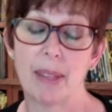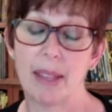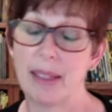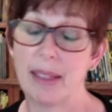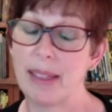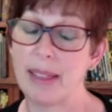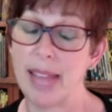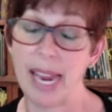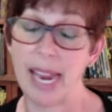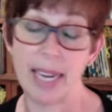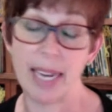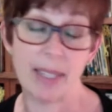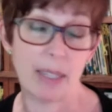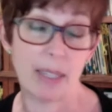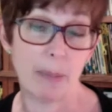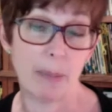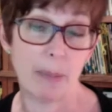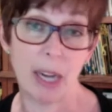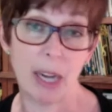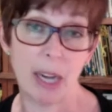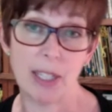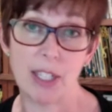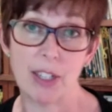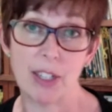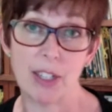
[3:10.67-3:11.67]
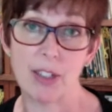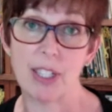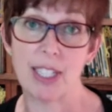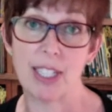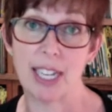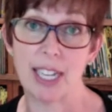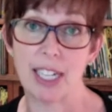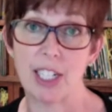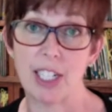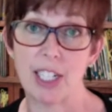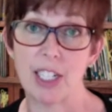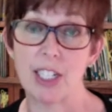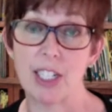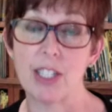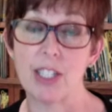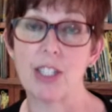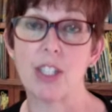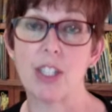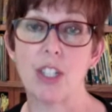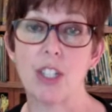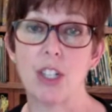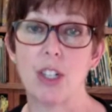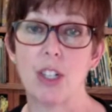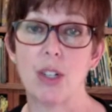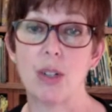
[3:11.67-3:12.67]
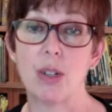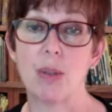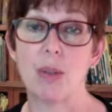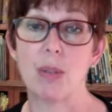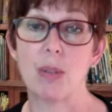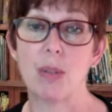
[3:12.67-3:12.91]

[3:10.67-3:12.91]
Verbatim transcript: they sponsor sessions too.